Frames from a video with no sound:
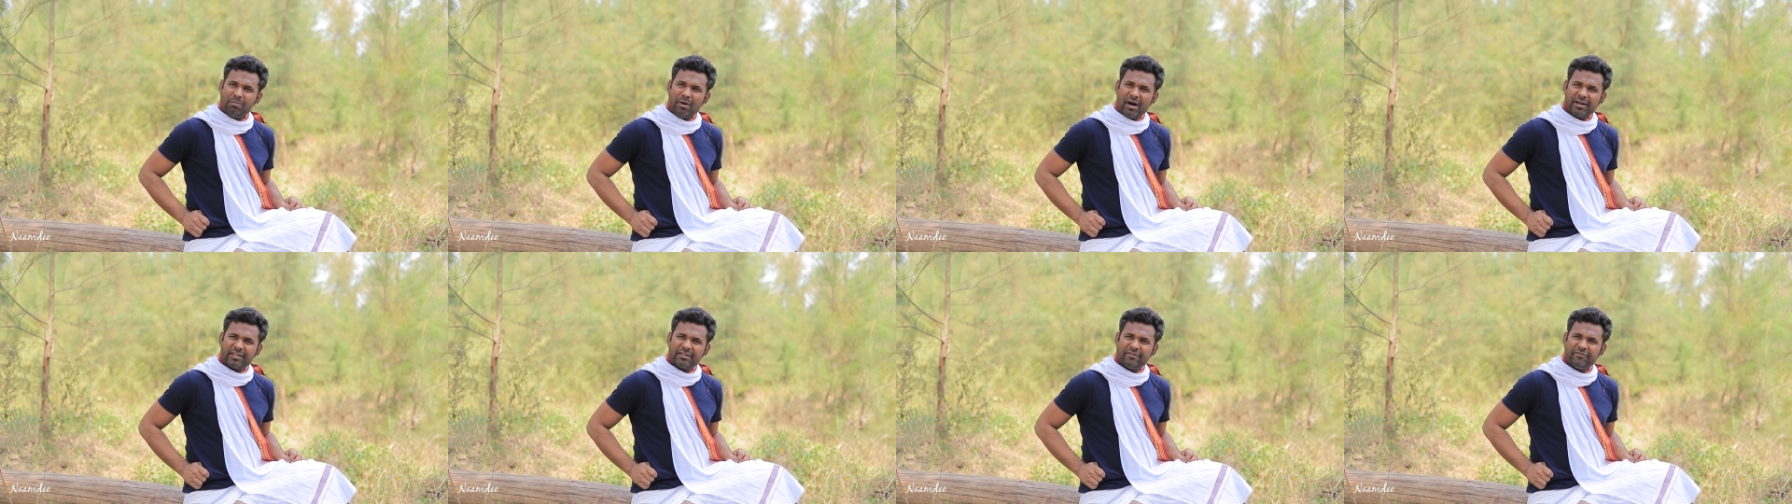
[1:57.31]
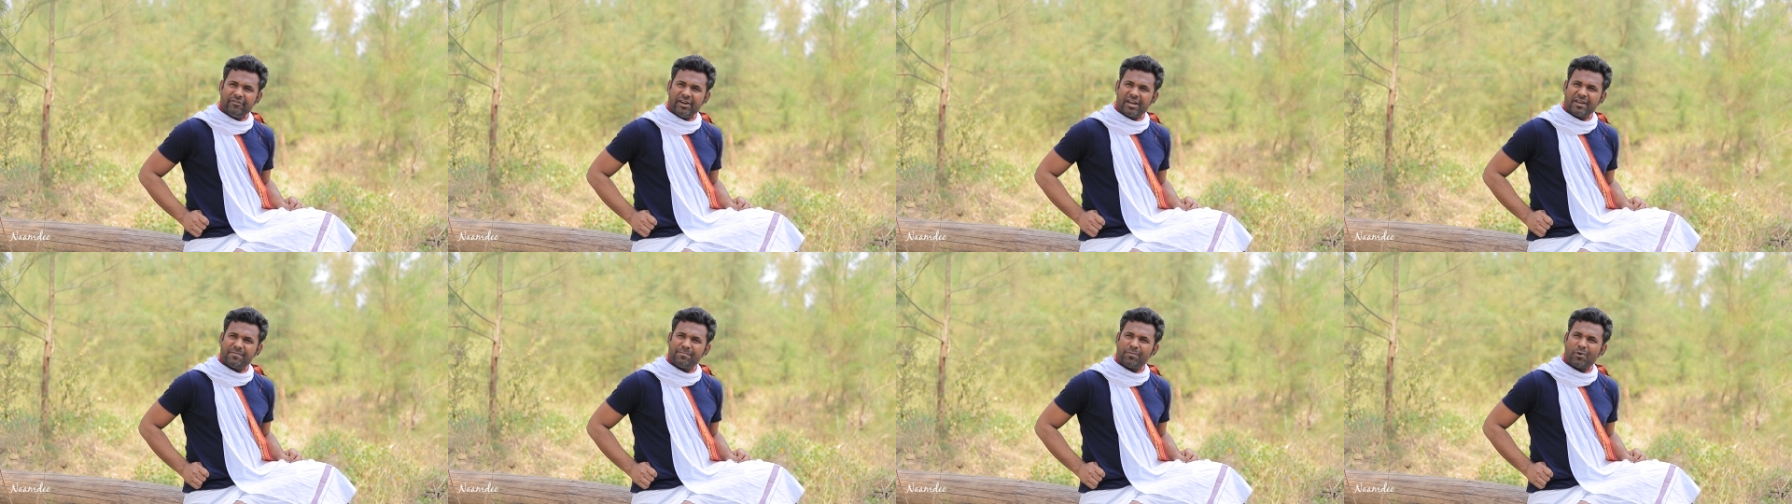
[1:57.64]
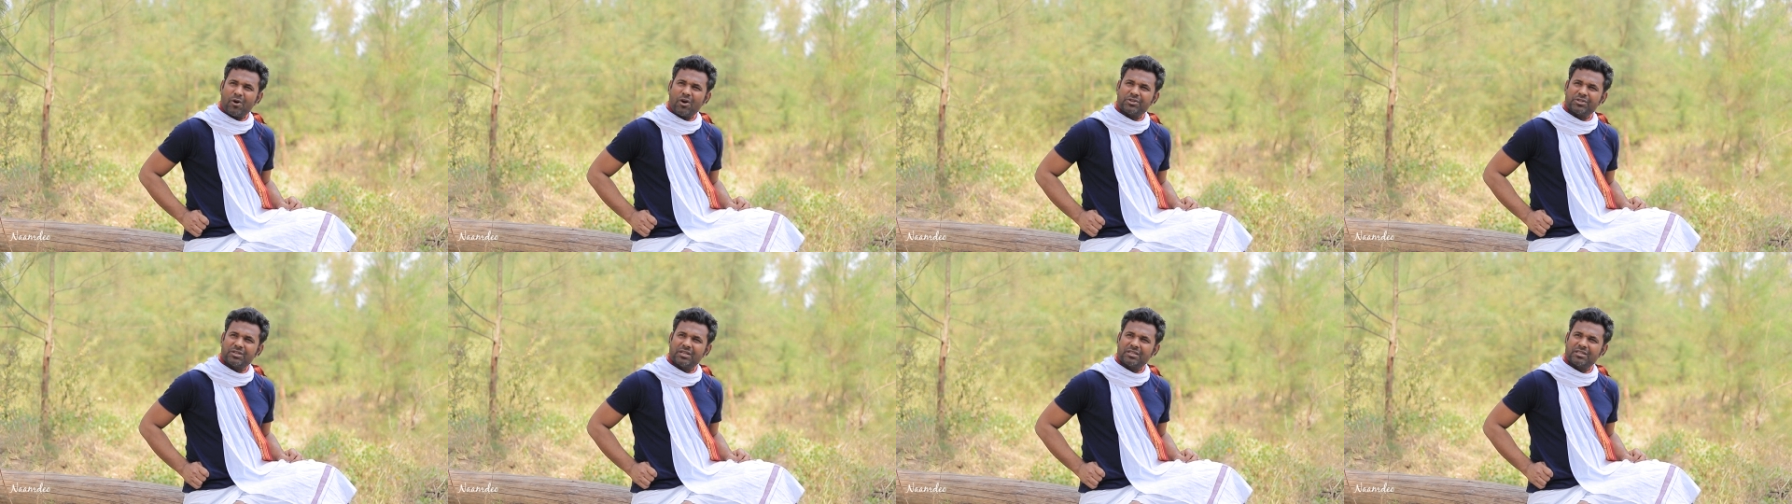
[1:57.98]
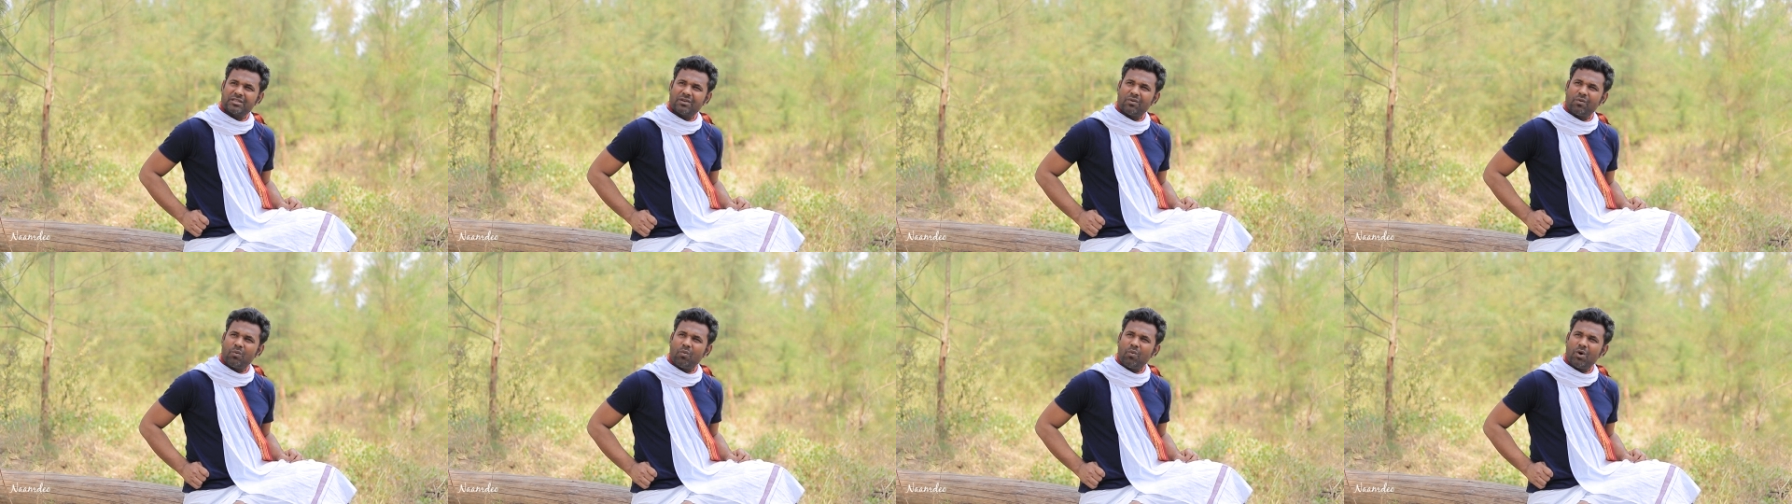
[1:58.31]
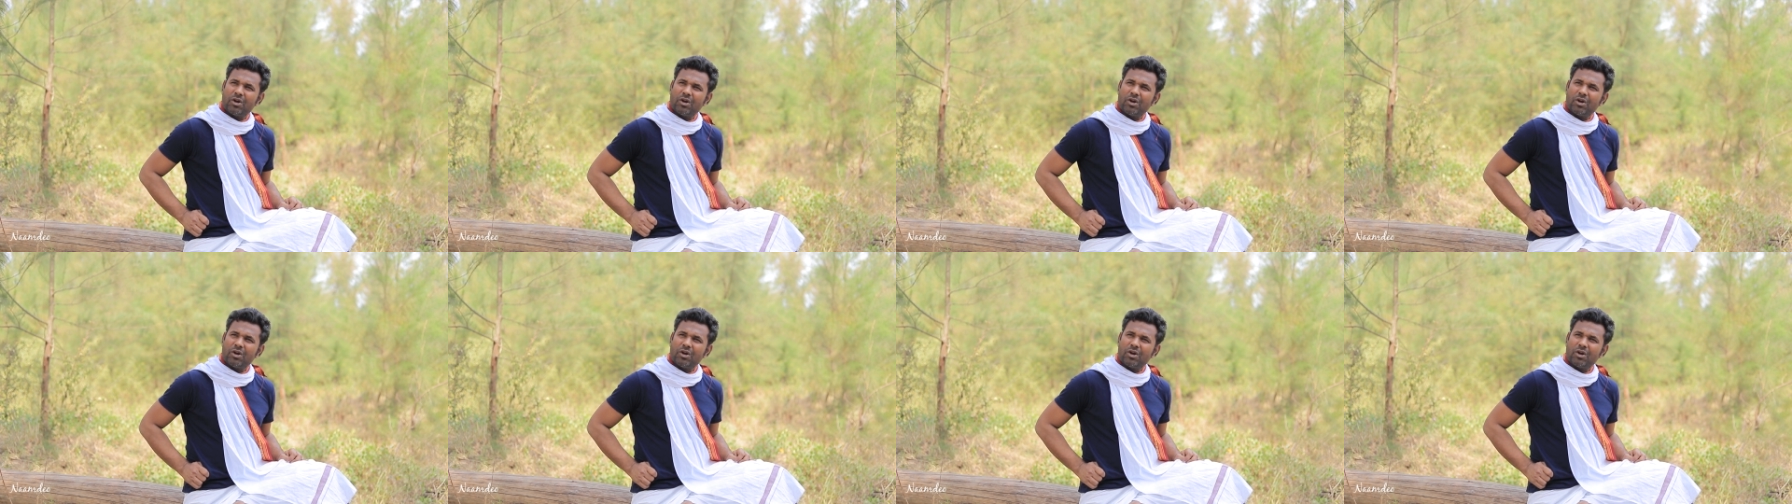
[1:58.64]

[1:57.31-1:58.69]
by the very process of